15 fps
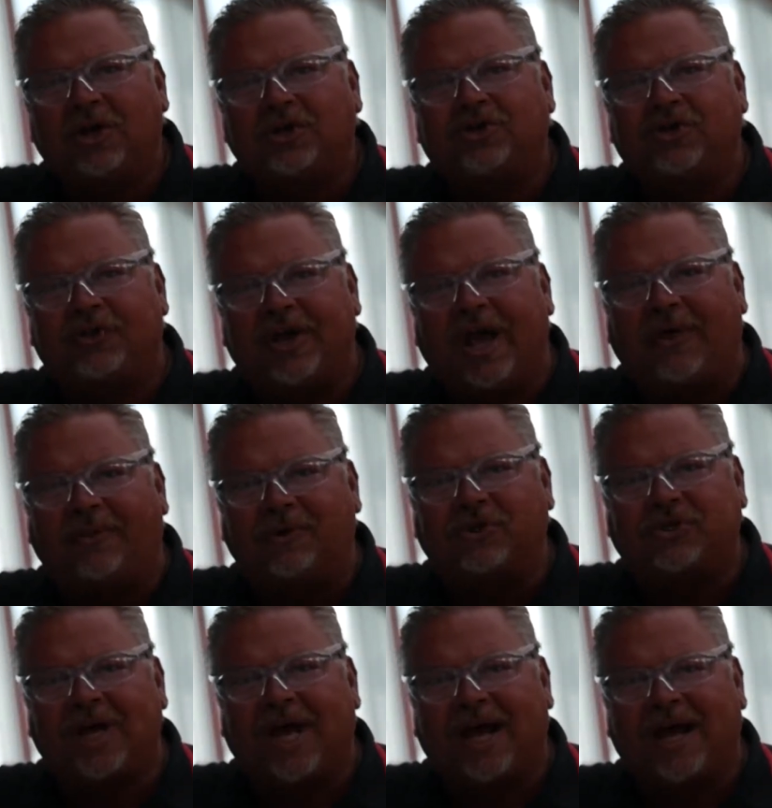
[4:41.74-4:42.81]
to the other
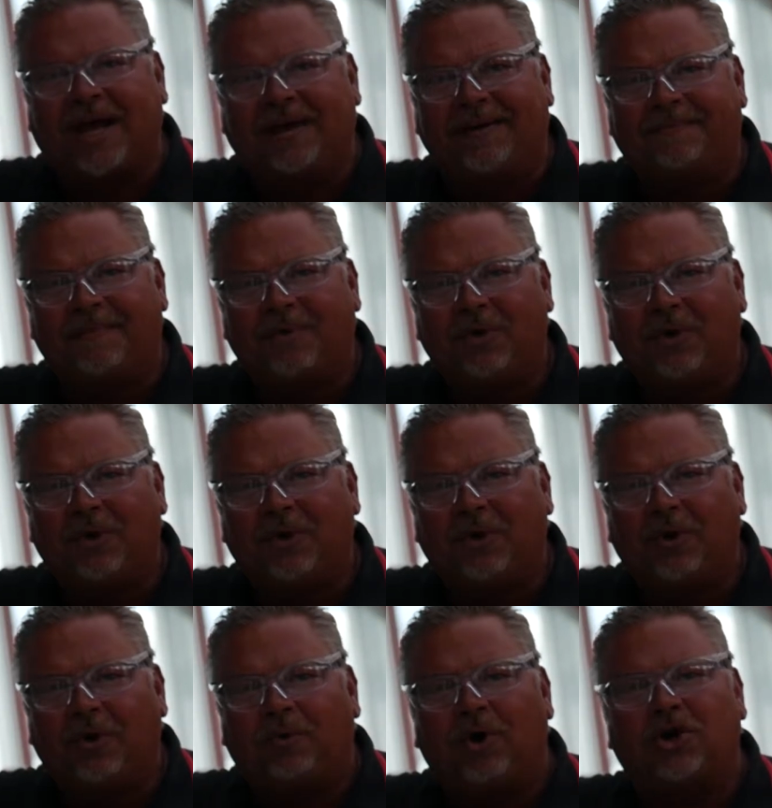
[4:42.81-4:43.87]
side,
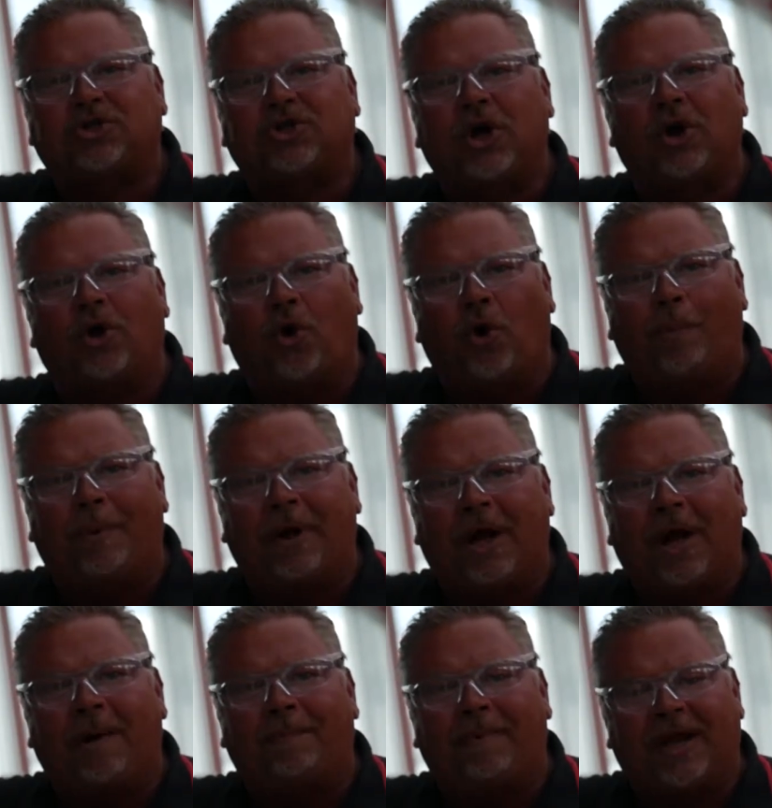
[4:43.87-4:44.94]
where it's going to open
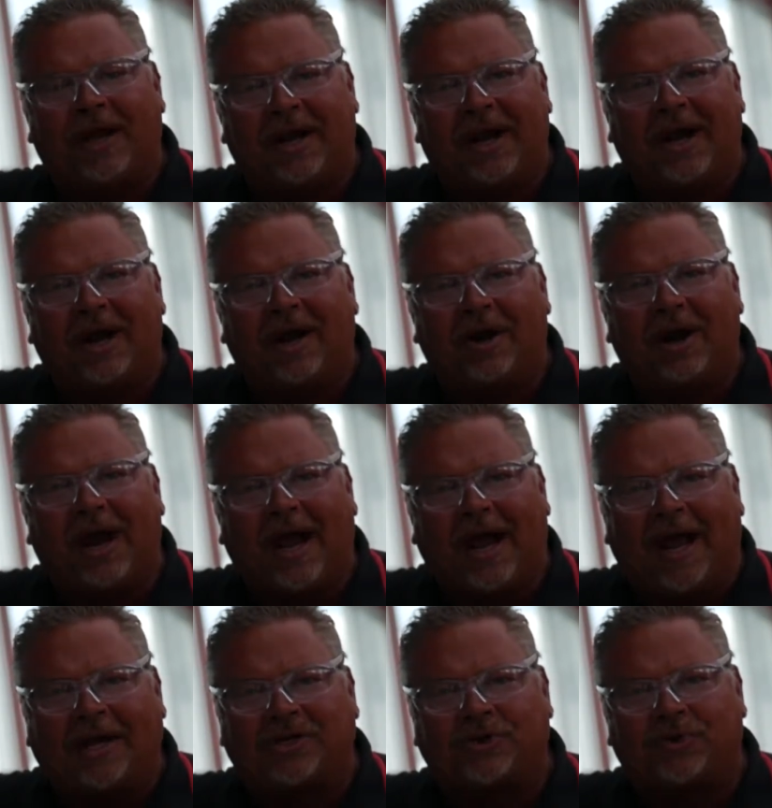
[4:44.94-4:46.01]
up an
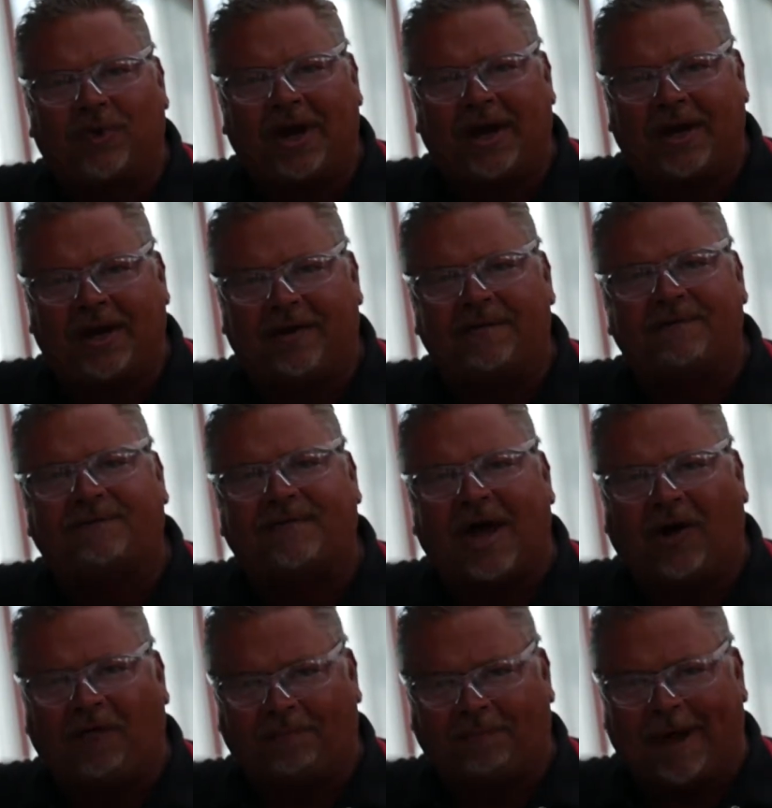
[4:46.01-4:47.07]
air-actuated
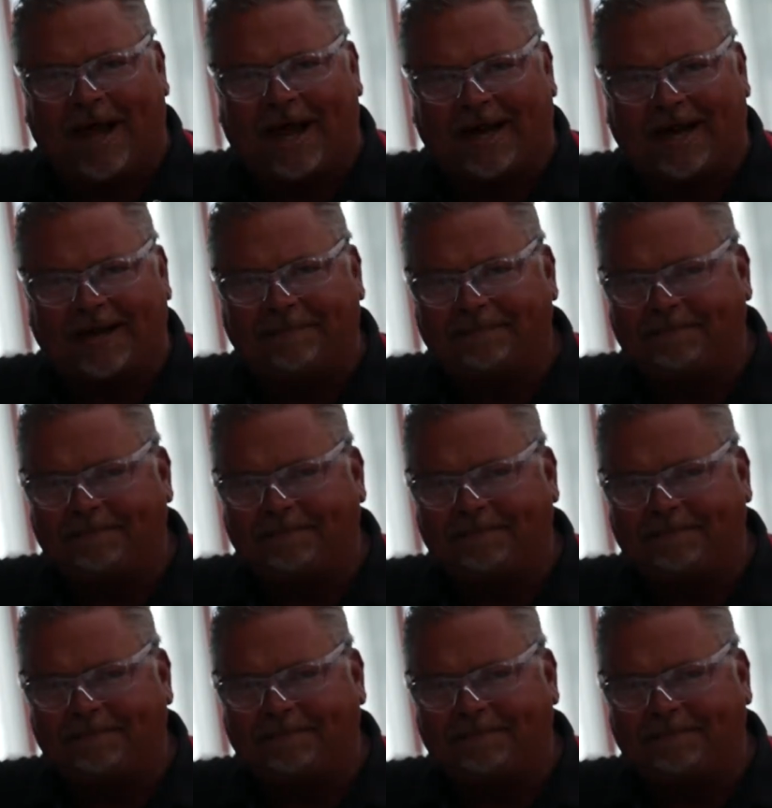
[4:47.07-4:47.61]
valve body.